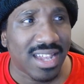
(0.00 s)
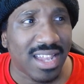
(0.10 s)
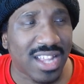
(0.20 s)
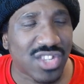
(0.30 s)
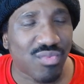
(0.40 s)

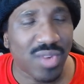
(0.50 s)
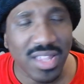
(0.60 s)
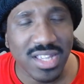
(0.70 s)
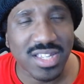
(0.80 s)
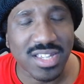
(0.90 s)
it's
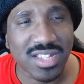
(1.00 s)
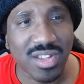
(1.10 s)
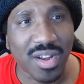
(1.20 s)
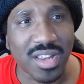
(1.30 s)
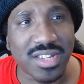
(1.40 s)
really just
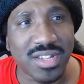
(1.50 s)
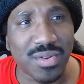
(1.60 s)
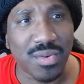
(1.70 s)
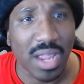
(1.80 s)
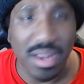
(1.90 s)
starting
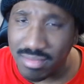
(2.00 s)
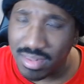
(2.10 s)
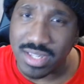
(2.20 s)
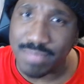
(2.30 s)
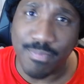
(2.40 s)
to
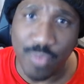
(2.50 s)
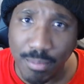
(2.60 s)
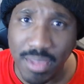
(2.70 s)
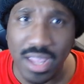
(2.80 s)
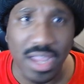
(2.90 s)
at least for
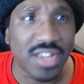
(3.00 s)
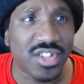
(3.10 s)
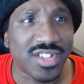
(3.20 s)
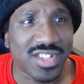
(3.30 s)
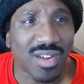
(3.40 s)
me,
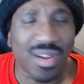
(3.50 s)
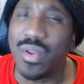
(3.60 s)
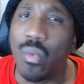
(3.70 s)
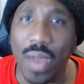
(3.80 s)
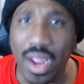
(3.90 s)
it's just
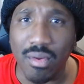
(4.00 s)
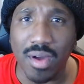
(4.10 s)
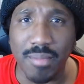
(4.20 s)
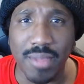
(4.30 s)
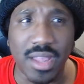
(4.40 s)
starting to wear
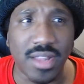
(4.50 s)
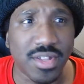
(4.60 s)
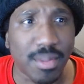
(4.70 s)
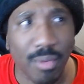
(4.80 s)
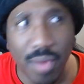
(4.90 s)
on me
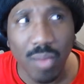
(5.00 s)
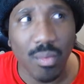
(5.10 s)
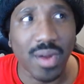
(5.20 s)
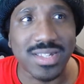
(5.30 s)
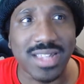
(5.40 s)
to the point
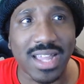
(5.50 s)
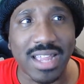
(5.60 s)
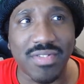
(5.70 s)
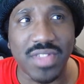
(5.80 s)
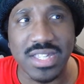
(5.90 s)
where it's
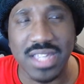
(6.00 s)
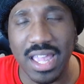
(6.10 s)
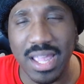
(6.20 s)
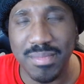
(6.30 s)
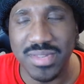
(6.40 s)
like these
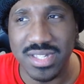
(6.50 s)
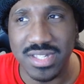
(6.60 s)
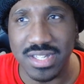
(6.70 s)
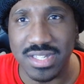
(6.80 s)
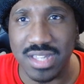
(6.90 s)
games
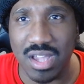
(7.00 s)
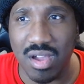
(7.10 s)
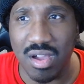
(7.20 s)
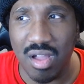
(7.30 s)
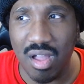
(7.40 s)
just
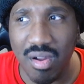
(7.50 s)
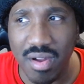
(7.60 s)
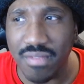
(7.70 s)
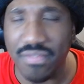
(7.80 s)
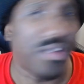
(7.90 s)

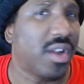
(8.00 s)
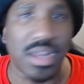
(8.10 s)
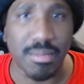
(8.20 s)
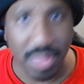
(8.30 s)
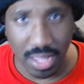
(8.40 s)
aren't
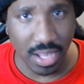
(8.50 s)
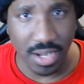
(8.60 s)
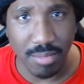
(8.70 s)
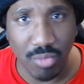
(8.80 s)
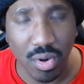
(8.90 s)
fun to play
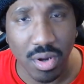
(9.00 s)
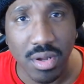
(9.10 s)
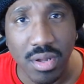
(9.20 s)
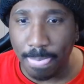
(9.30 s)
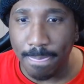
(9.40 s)
anymore.
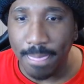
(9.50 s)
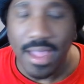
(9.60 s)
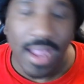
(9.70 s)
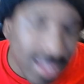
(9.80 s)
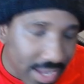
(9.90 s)

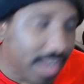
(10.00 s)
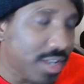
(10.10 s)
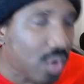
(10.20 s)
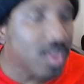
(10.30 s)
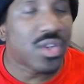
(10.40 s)
And yeah,
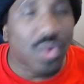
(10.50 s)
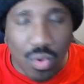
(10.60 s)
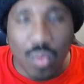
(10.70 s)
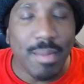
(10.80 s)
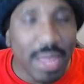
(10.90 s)
I know it's
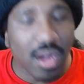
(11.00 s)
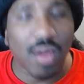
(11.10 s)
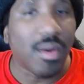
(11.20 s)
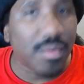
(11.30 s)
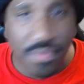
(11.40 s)
cool. We make
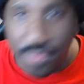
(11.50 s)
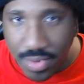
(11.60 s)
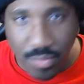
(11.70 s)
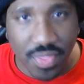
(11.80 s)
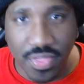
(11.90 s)
our own
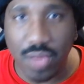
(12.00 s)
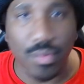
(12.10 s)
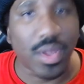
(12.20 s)
fun with it. We